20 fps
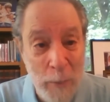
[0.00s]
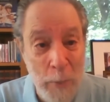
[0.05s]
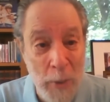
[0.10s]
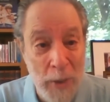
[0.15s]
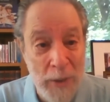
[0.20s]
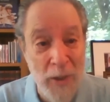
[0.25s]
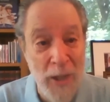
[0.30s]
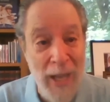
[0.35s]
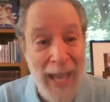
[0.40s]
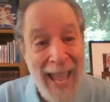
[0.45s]

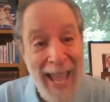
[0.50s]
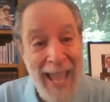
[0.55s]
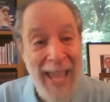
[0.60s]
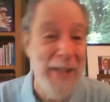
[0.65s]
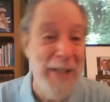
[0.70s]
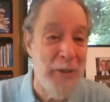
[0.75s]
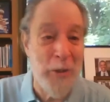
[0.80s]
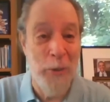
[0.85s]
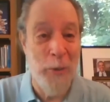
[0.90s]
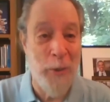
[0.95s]
But to
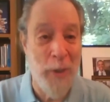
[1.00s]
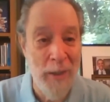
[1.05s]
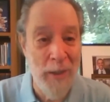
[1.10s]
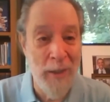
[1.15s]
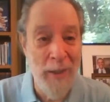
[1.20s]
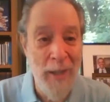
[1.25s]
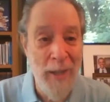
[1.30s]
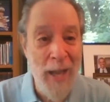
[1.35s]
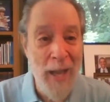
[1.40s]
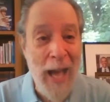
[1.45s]
add to it,
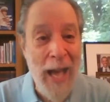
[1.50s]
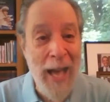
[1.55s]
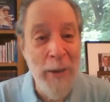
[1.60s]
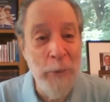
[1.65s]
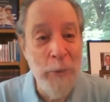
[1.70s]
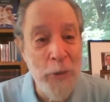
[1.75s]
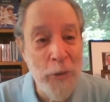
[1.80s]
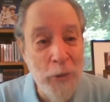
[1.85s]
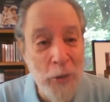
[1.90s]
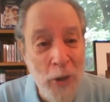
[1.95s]
I
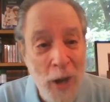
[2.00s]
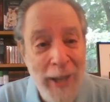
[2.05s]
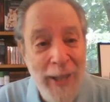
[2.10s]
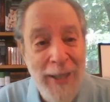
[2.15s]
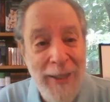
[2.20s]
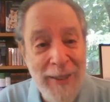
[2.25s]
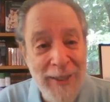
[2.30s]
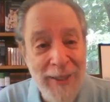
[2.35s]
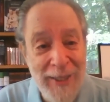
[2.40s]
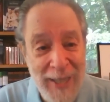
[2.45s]
was
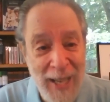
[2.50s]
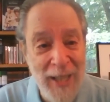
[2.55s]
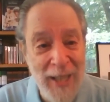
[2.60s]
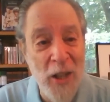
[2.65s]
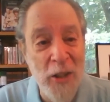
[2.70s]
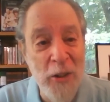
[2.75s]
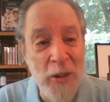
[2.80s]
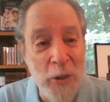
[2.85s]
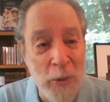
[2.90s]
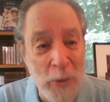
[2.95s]
trying to get
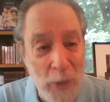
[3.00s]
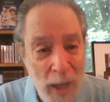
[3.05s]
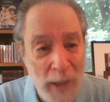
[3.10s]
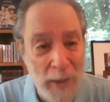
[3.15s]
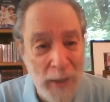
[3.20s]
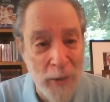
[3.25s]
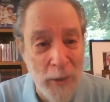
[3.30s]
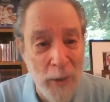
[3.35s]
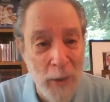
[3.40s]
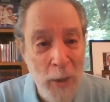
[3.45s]
a
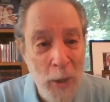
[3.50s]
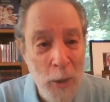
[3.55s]
director.